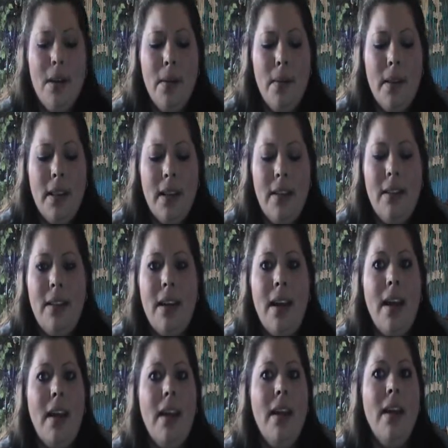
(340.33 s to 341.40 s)
when they
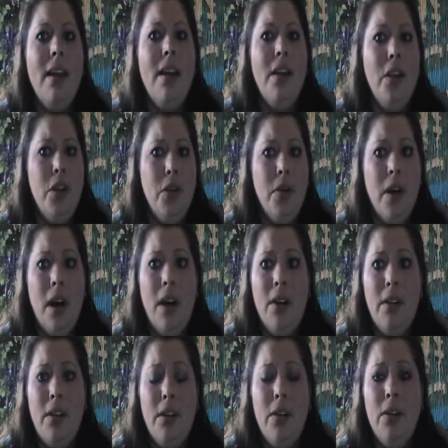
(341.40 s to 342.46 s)
say,
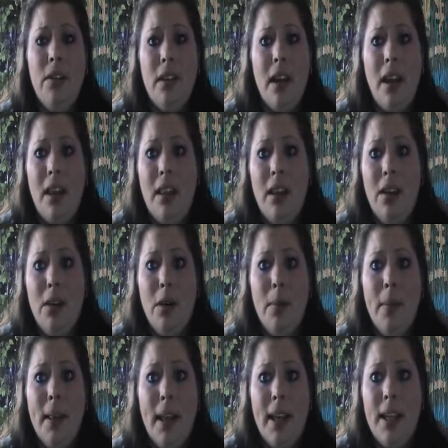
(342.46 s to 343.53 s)
you say that you're a
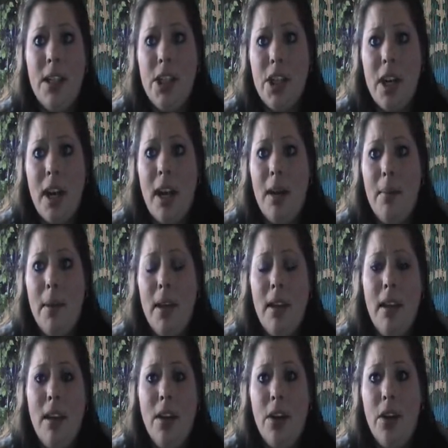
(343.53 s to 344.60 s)
plain Jane, but
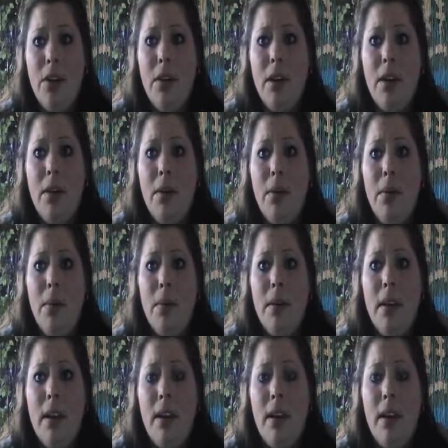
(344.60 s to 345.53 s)
here you go,